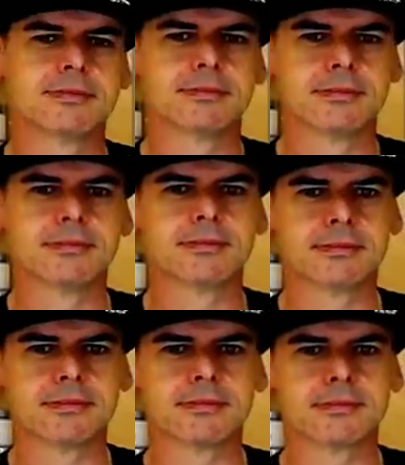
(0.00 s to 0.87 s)

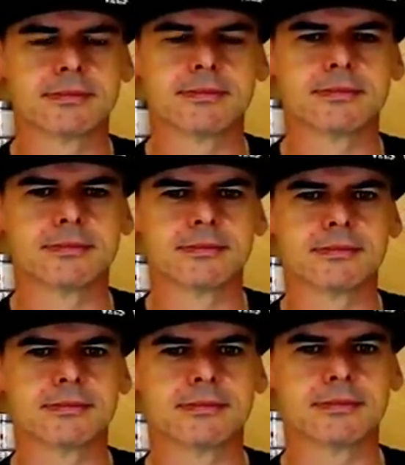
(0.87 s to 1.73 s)

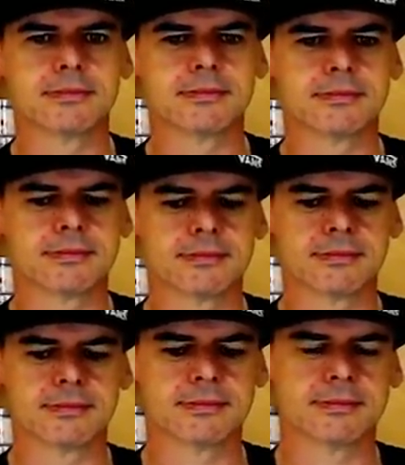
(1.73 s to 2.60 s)

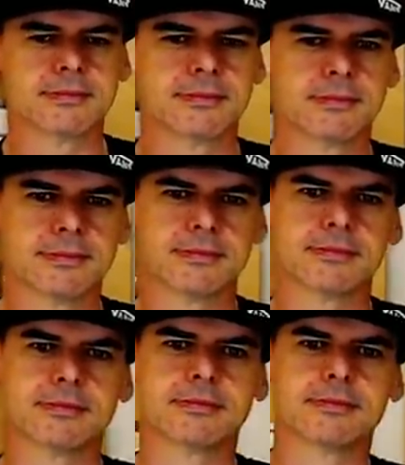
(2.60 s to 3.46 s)

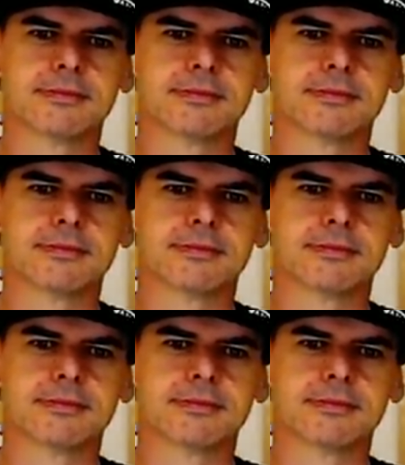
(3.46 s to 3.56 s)
The person shown says nothing.